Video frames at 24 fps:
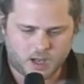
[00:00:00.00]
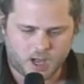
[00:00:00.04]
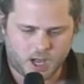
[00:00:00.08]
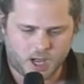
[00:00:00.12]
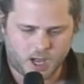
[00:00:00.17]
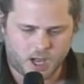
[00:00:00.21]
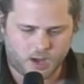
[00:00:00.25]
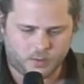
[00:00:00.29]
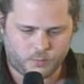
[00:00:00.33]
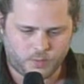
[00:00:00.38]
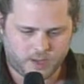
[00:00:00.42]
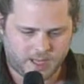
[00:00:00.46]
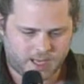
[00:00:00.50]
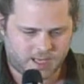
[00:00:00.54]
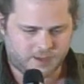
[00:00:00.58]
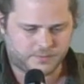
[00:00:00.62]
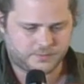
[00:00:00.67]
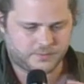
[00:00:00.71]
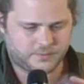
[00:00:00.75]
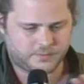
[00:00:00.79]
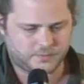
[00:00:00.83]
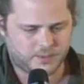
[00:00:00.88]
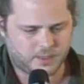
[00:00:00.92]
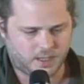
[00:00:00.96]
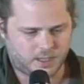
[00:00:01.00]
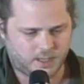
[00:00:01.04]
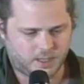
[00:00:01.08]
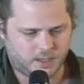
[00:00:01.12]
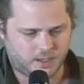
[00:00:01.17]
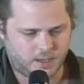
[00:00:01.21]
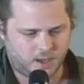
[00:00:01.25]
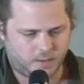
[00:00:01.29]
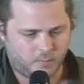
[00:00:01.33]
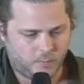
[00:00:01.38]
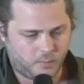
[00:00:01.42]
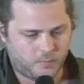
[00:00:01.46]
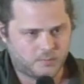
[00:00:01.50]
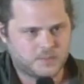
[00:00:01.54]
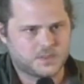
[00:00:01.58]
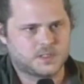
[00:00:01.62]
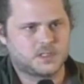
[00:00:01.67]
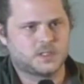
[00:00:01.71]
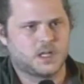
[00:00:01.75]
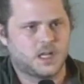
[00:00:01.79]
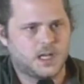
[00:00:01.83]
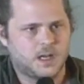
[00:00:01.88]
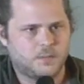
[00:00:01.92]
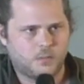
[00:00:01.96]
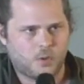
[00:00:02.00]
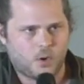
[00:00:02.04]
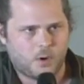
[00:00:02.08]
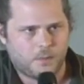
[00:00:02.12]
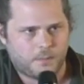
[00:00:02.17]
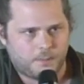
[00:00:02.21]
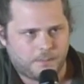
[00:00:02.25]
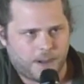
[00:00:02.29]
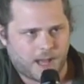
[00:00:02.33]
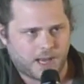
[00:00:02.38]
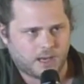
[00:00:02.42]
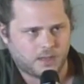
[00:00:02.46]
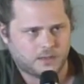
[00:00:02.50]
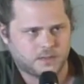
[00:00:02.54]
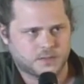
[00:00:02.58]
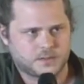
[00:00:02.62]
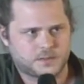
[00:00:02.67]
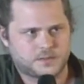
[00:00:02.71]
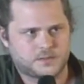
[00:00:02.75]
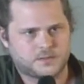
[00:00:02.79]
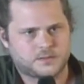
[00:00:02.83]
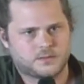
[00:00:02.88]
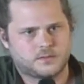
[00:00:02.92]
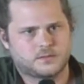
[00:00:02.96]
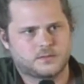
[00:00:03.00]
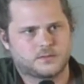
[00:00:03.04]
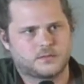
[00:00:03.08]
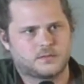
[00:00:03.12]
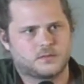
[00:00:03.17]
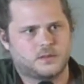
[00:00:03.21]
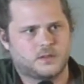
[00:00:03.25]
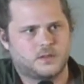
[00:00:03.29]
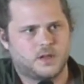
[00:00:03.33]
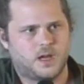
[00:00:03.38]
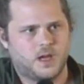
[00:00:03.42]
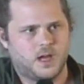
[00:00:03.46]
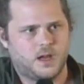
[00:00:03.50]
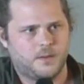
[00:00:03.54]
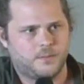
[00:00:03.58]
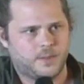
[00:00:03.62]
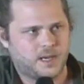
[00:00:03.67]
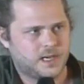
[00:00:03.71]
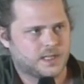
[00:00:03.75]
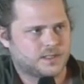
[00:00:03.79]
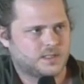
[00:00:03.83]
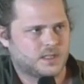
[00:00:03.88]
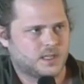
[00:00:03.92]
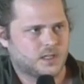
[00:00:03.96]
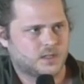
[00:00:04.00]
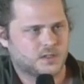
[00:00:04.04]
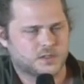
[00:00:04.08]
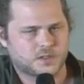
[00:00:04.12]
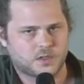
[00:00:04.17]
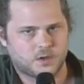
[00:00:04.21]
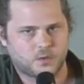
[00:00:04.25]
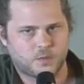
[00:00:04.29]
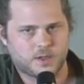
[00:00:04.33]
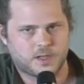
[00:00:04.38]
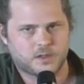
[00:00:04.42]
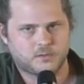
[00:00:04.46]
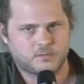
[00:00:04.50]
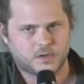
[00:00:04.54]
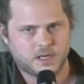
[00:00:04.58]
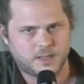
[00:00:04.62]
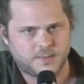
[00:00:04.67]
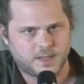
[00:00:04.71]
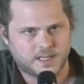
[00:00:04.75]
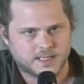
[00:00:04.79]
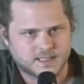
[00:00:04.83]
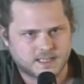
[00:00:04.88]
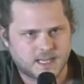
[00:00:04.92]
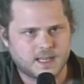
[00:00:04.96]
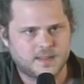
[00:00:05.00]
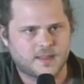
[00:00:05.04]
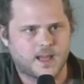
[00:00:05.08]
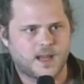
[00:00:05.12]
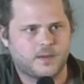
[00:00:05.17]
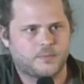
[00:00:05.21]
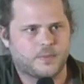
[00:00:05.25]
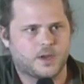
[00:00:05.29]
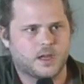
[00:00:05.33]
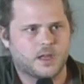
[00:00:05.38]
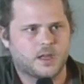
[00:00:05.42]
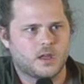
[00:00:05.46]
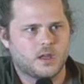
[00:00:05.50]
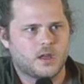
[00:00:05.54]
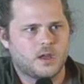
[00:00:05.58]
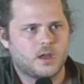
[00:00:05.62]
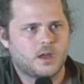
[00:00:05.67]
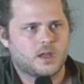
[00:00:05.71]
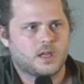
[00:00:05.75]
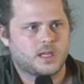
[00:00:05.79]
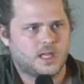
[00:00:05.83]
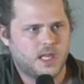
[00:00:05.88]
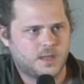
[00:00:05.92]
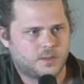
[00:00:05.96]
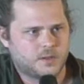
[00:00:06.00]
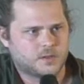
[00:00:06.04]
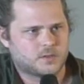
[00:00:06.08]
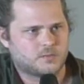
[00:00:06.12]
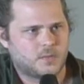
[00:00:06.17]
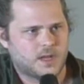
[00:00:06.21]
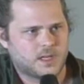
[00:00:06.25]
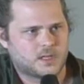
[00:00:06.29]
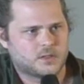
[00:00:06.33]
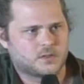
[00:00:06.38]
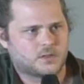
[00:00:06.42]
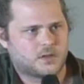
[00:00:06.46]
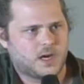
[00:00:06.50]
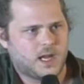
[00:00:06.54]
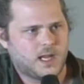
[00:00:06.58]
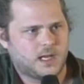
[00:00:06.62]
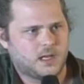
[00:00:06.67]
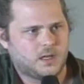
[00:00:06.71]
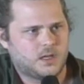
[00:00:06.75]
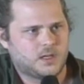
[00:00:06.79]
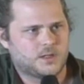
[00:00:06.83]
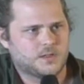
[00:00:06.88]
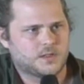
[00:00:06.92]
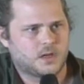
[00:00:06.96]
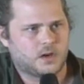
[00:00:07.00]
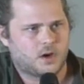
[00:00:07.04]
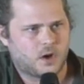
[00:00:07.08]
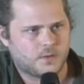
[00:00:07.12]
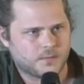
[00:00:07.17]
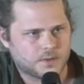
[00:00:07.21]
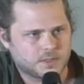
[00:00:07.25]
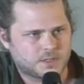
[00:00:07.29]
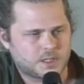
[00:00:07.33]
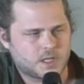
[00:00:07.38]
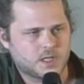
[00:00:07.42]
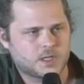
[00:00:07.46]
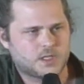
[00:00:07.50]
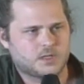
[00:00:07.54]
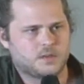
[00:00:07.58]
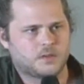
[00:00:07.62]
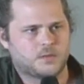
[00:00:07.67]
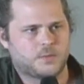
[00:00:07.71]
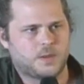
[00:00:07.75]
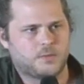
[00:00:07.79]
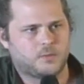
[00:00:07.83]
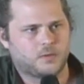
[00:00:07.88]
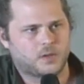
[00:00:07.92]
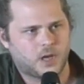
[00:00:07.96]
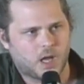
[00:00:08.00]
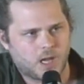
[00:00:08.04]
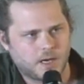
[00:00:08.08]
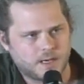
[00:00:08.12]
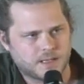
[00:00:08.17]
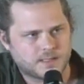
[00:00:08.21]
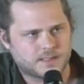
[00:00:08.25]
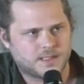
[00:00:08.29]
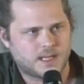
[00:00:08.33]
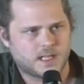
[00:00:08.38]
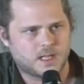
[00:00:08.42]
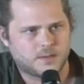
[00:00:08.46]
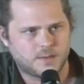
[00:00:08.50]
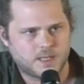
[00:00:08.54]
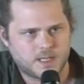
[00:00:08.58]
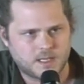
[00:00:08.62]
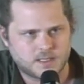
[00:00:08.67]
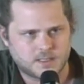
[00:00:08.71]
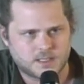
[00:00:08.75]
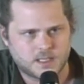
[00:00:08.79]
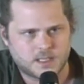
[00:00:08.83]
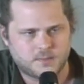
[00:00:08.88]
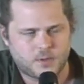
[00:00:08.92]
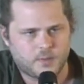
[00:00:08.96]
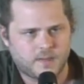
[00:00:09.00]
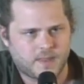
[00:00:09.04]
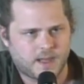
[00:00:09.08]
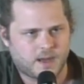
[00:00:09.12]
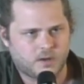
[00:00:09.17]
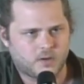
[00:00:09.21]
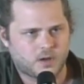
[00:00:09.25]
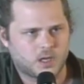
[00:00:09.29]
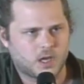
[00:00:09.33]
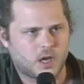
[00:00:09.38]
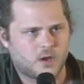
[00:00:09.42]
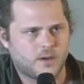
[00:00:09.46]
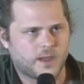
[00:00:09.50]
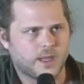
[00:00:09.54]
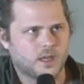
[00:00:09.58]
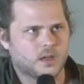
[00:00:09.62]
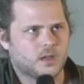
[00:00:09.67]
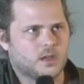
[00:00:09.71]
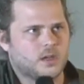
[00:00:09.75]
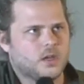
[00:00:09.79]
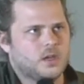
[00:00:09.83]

We have a slightly more balanced ability, and so we can really maintain that by making sure our headlines are conversational, that people can understand them easily, but without going